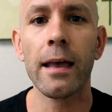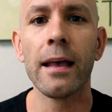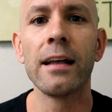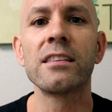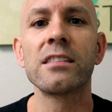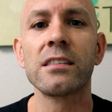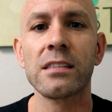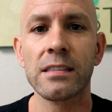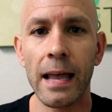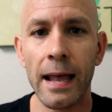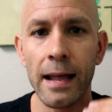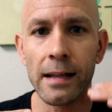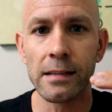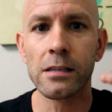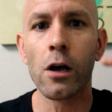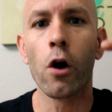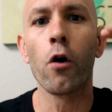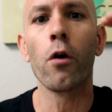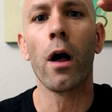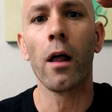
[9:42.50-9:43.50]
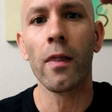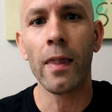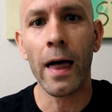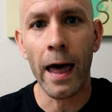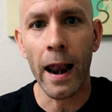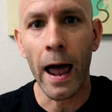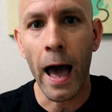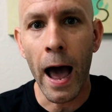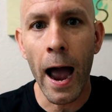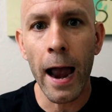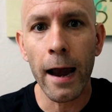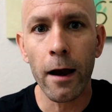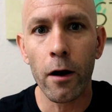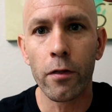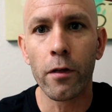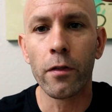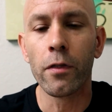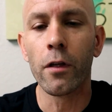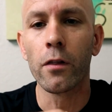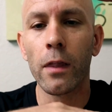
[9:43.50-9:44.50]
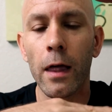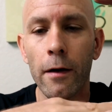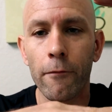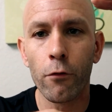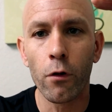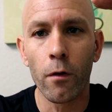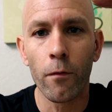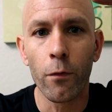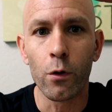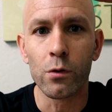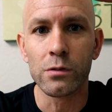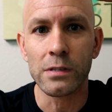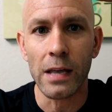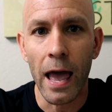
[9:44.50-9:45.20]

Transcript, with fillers: it stands out a lot higher than the level of those